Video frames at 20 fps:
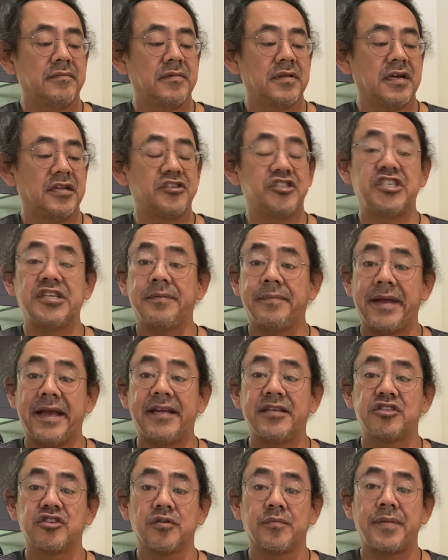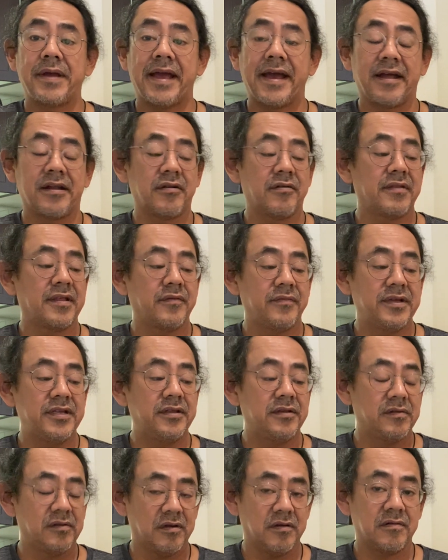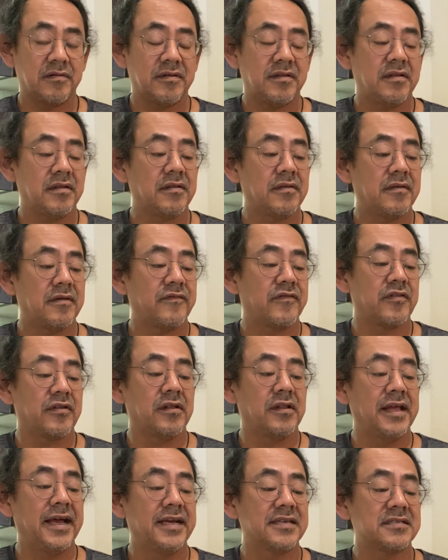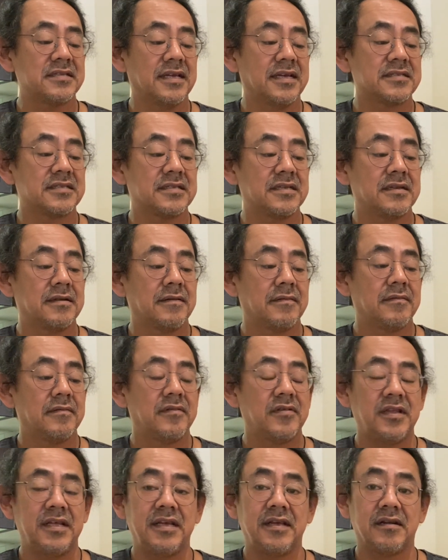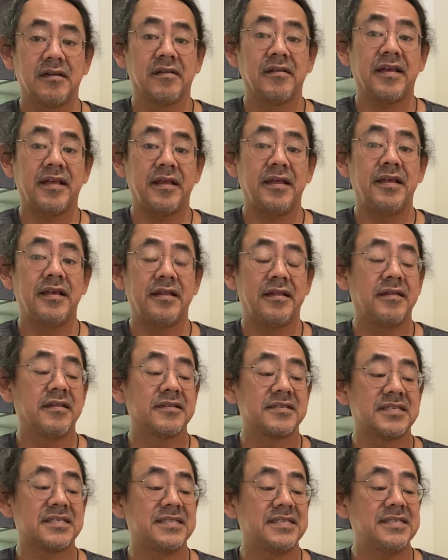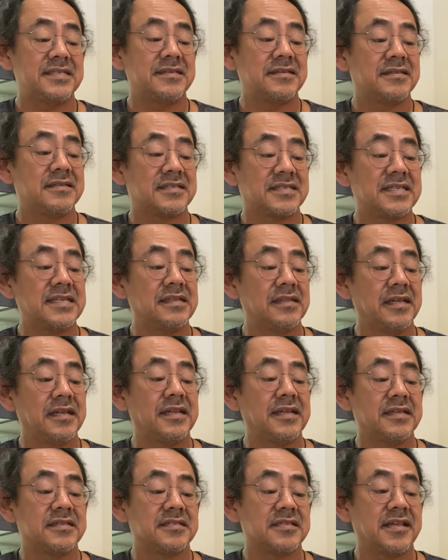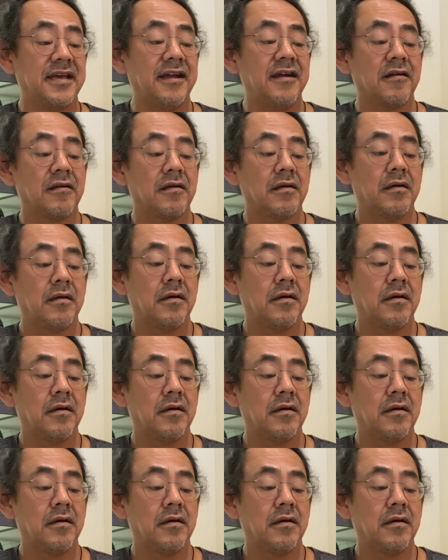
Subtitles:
a G major pattern that we learned for the last lesson, the C Lydian's there.